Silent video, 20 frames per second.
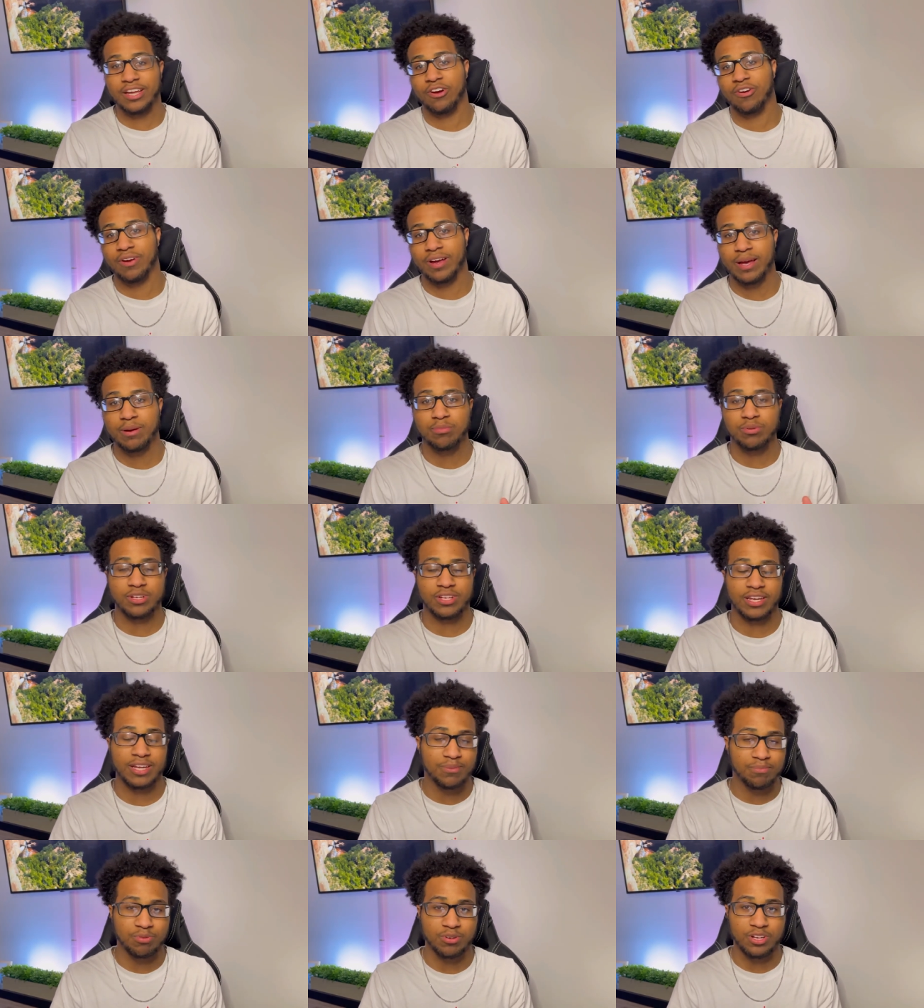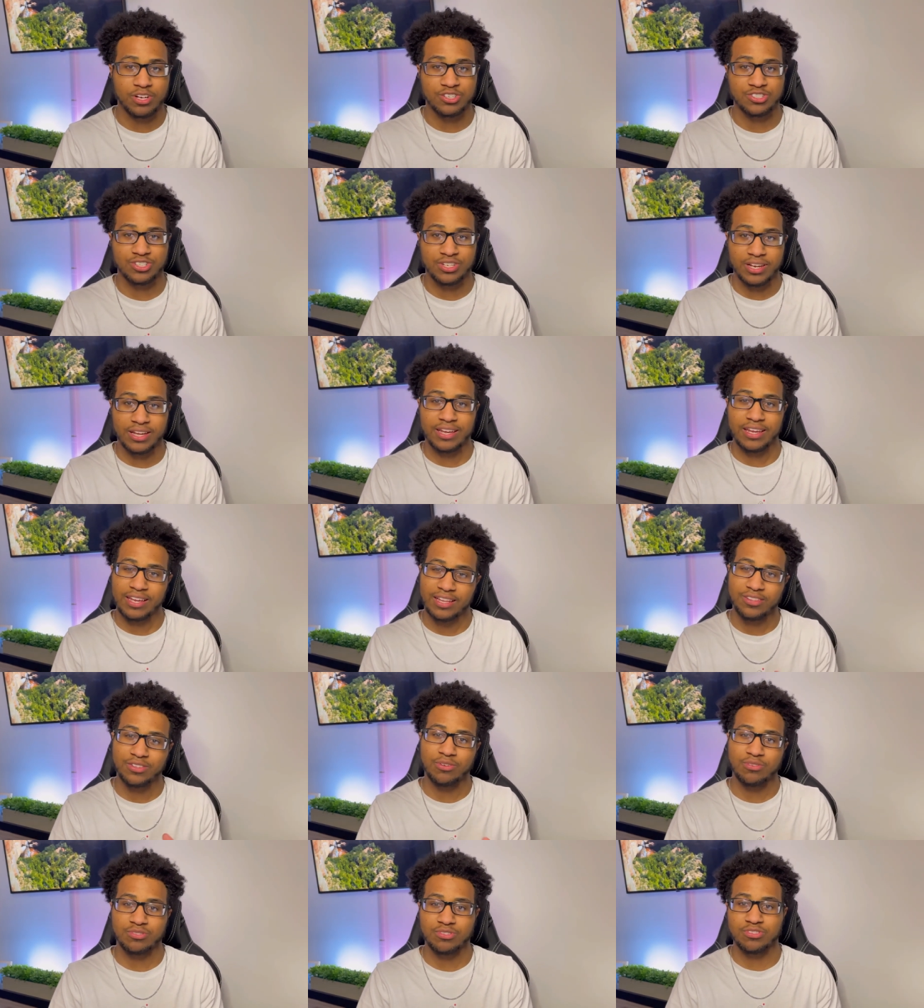are able to get production and get
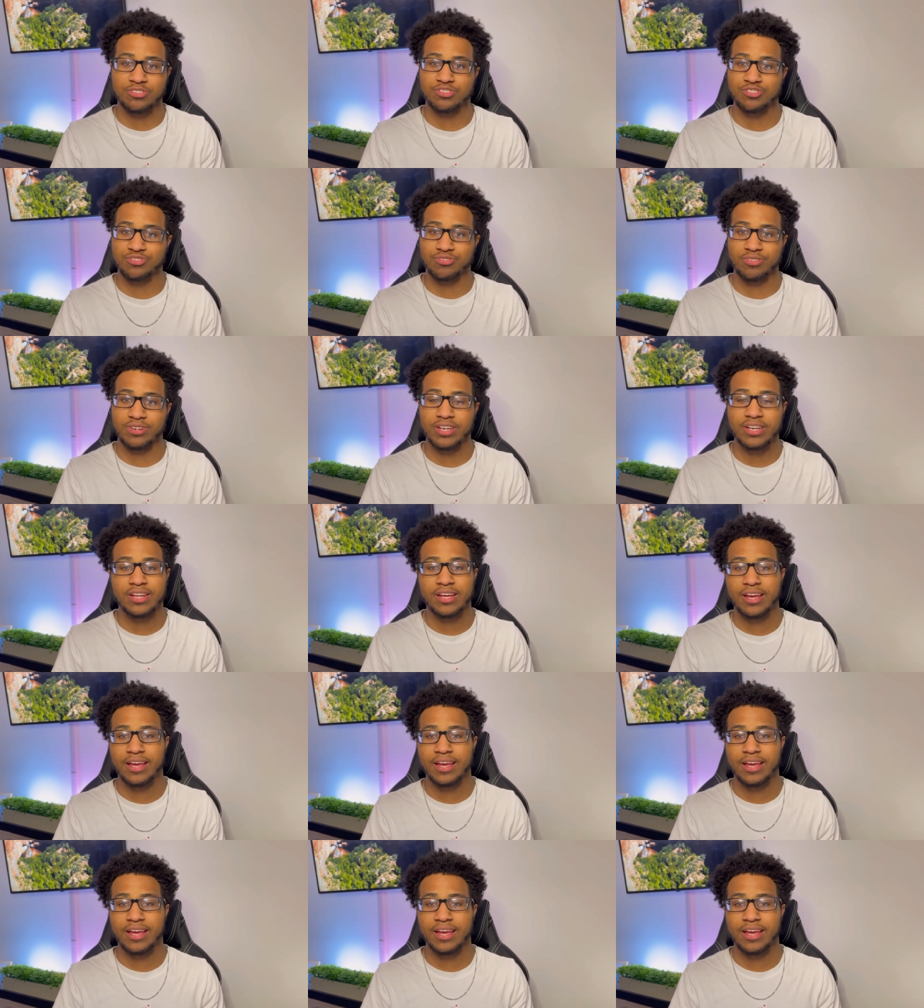those on the street